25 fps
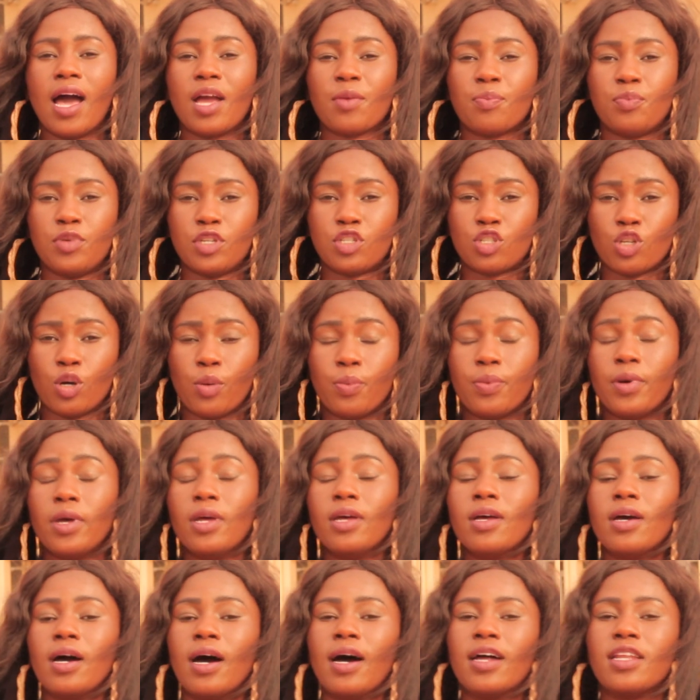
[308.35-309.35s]
Archbishop
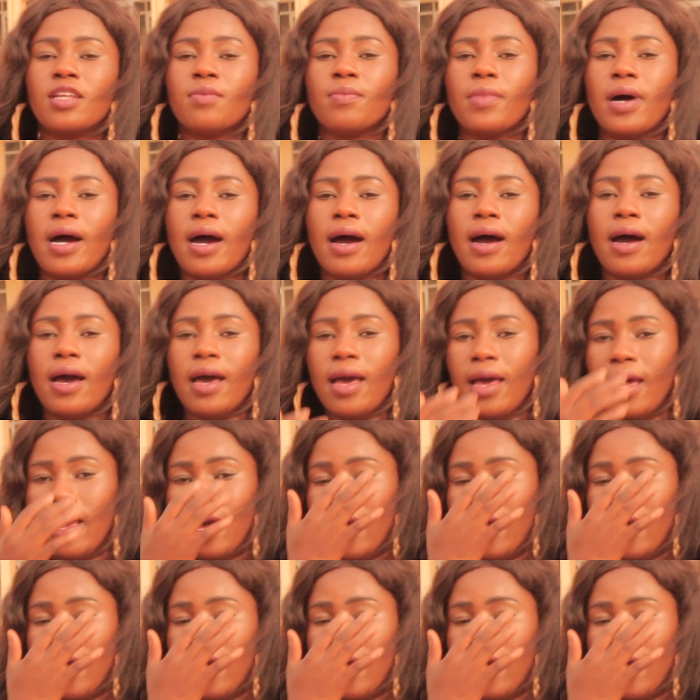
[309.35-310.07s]
Adema